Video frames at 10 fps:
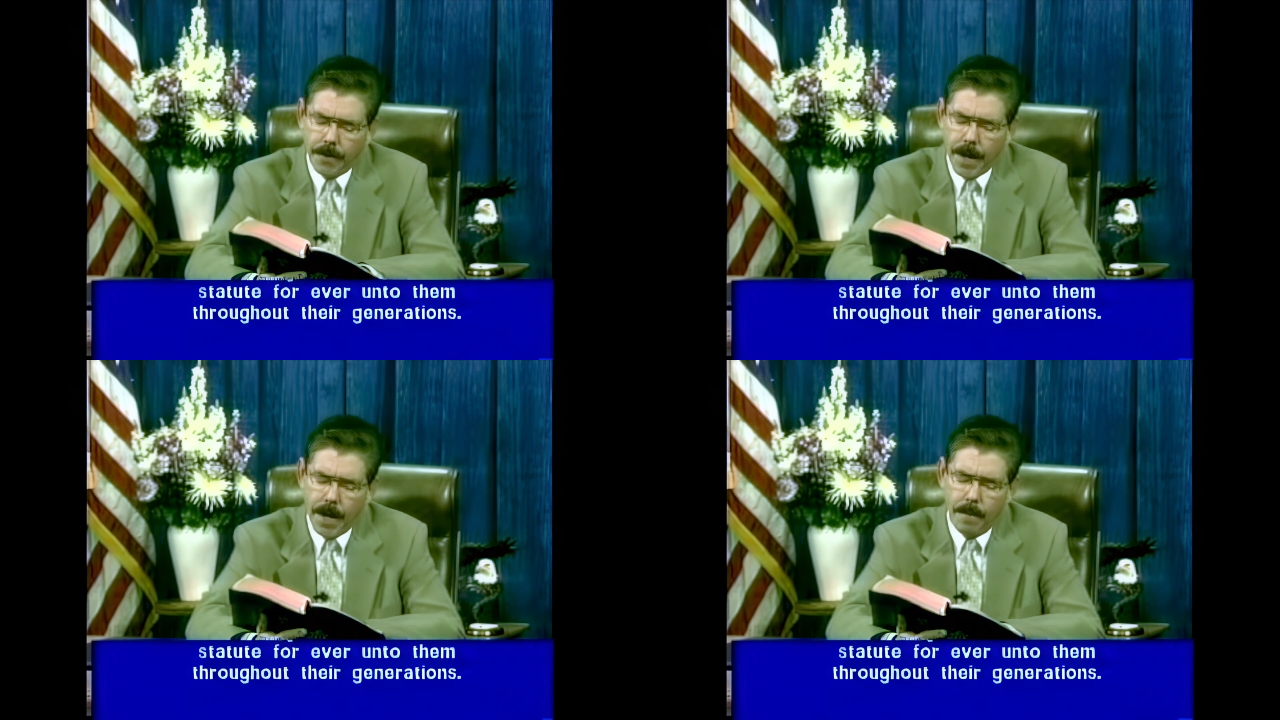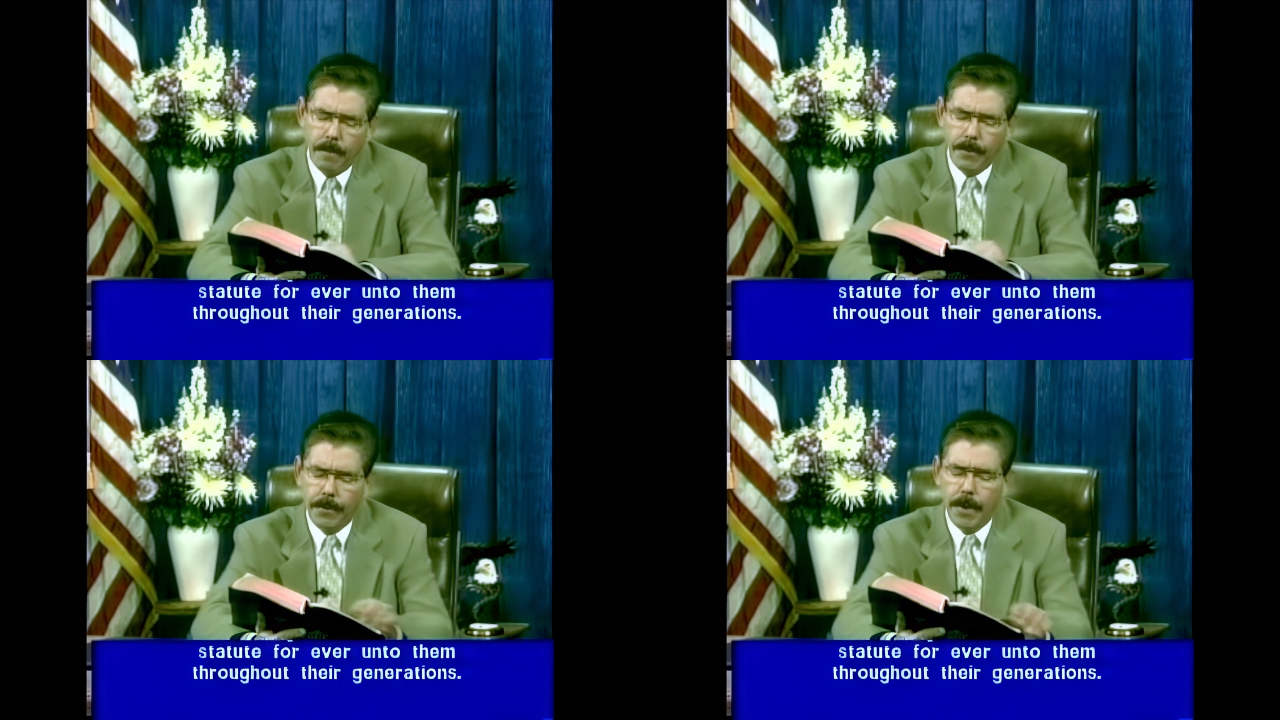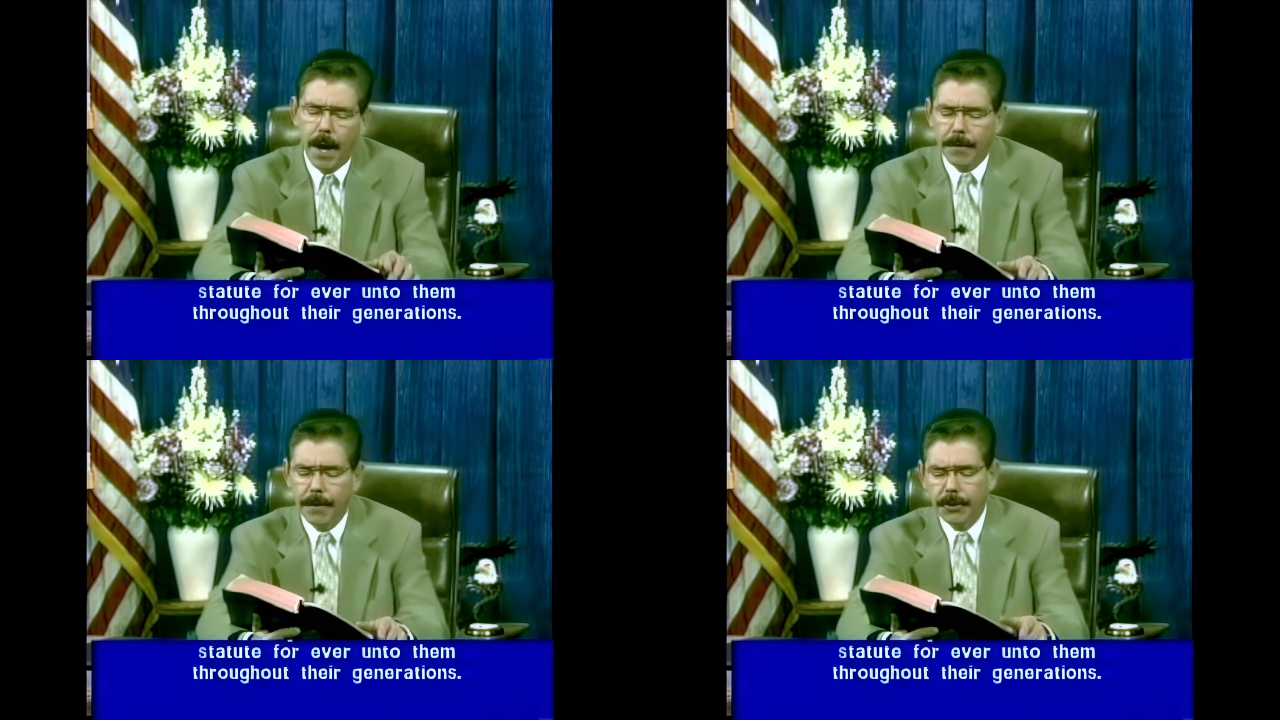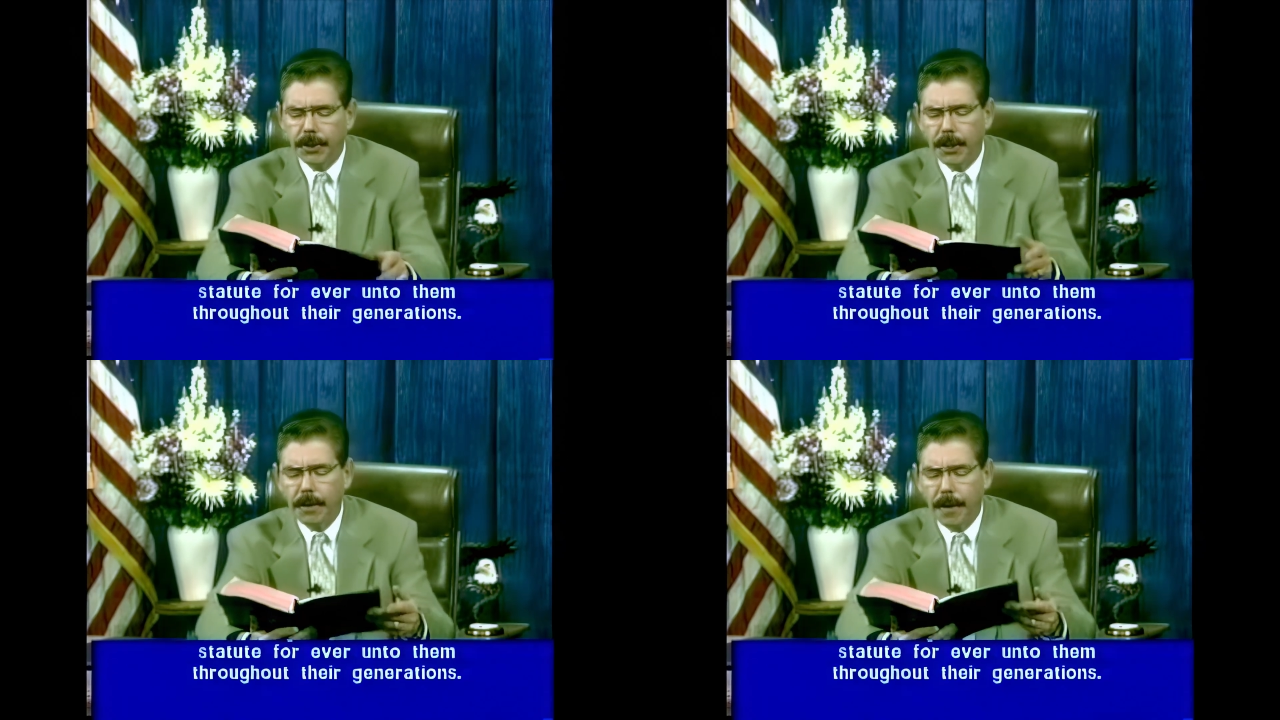them throughout their
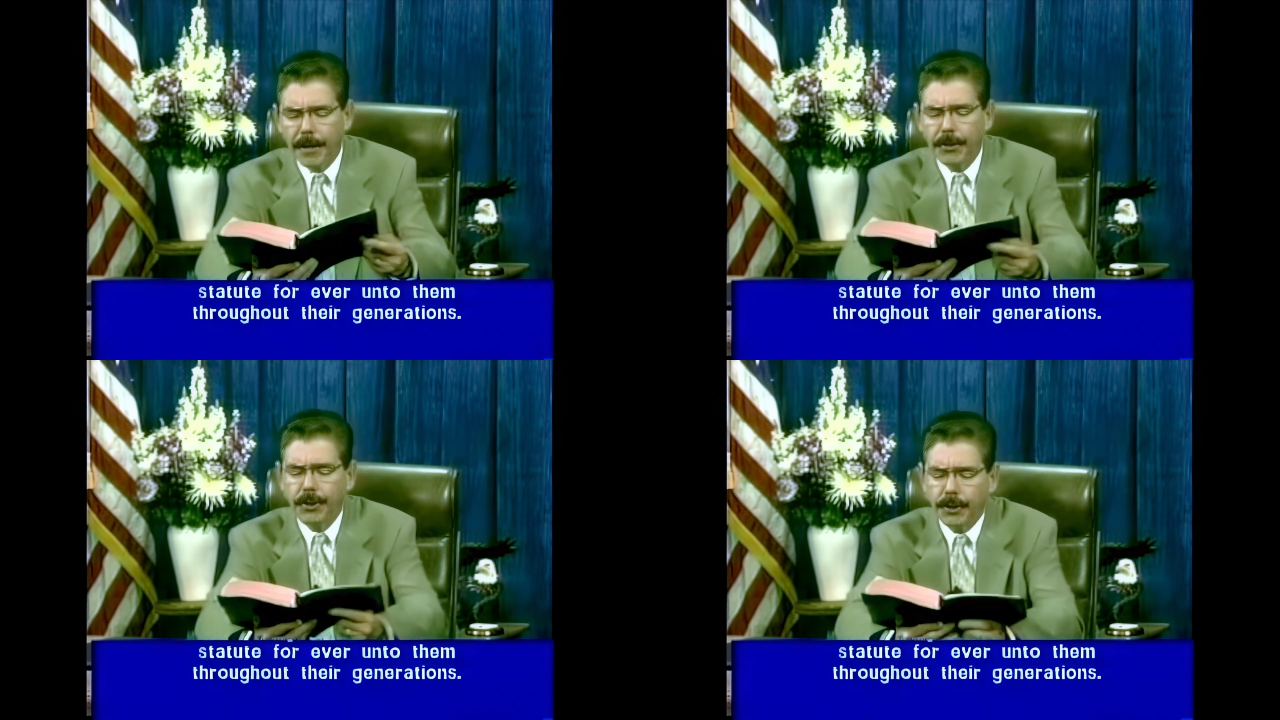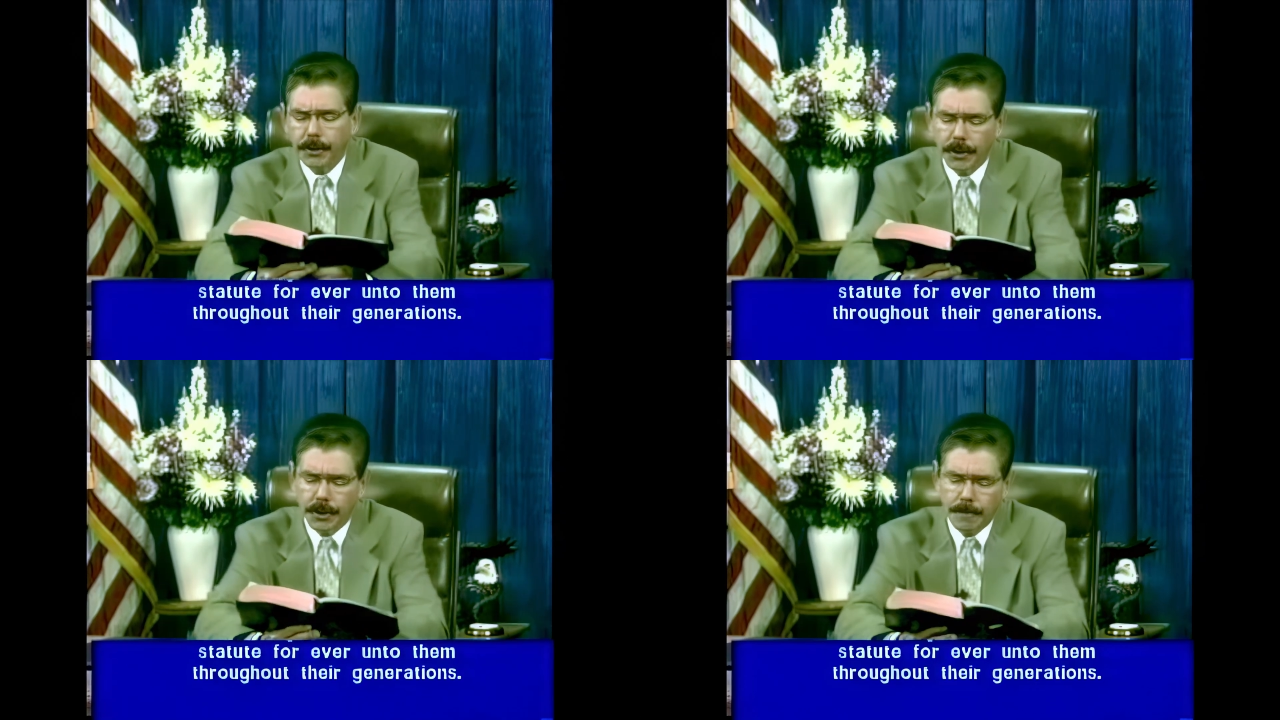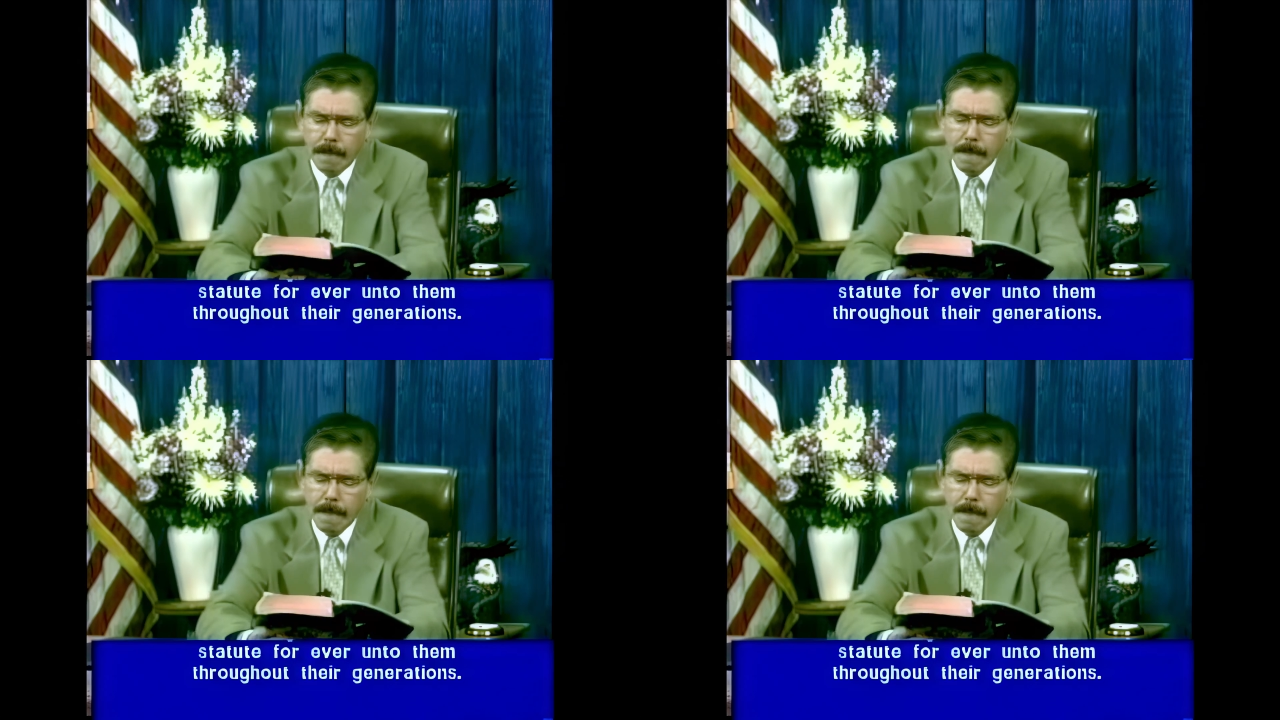generations.